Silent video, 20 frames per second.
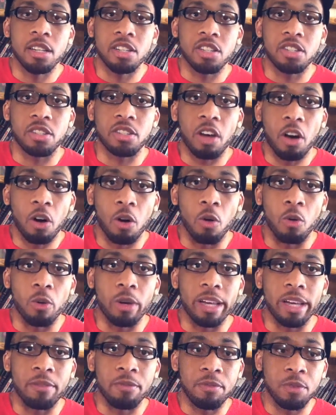So
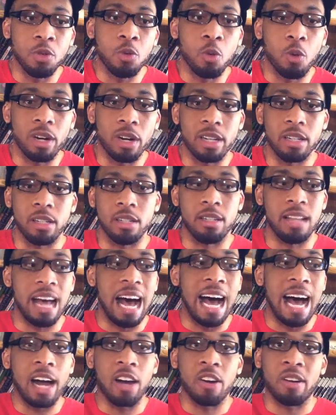if you want to
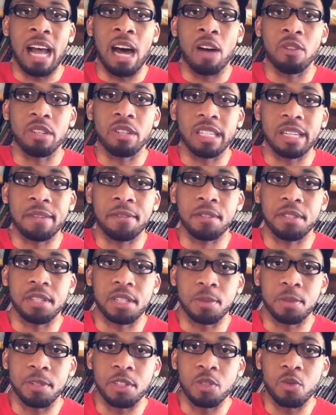iron out the
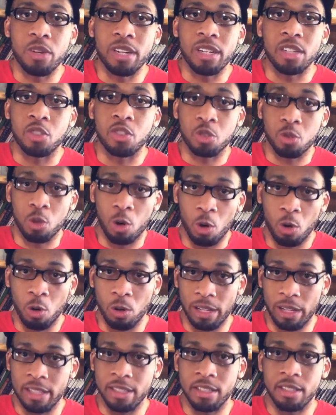differences between a
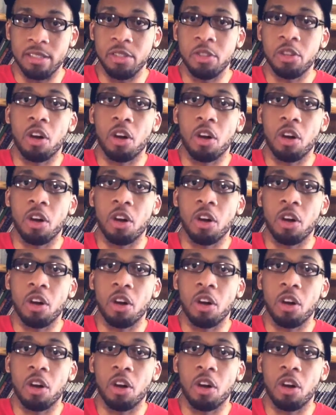troll and,